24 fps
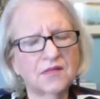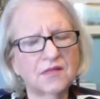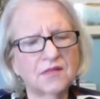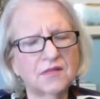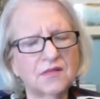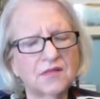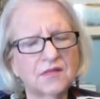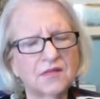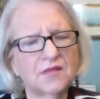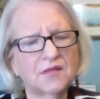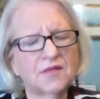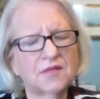
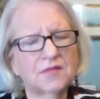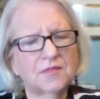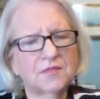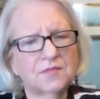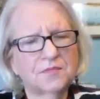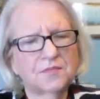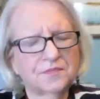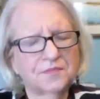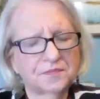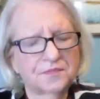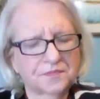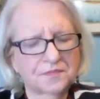
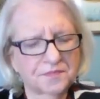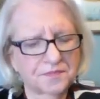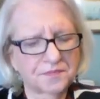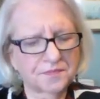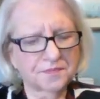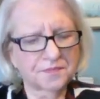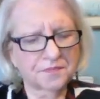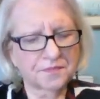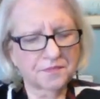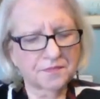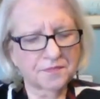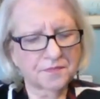
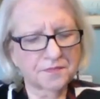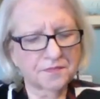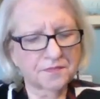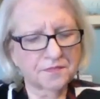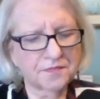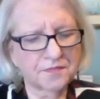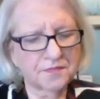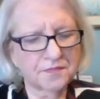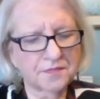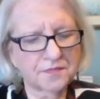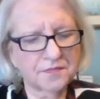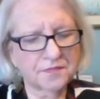
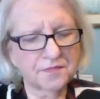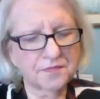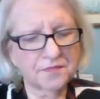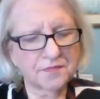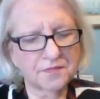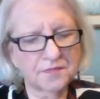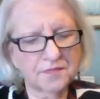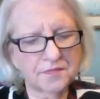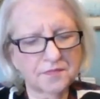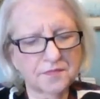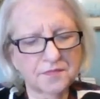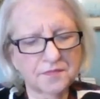
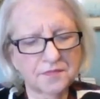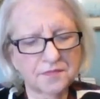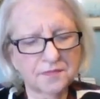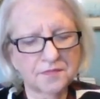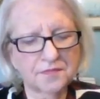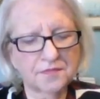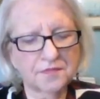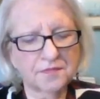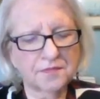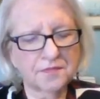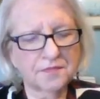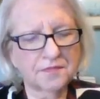
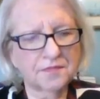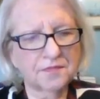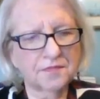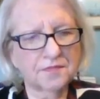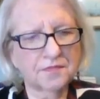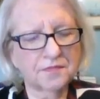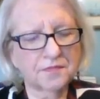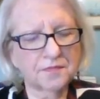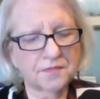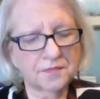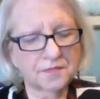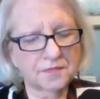
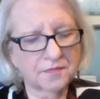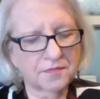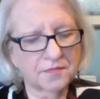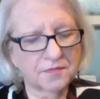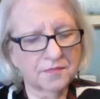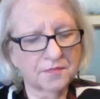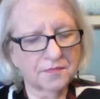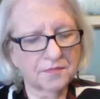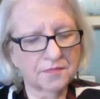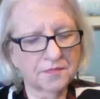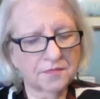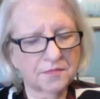
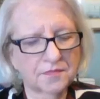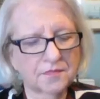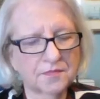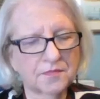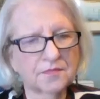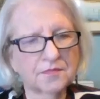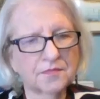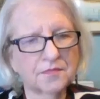(not speaking)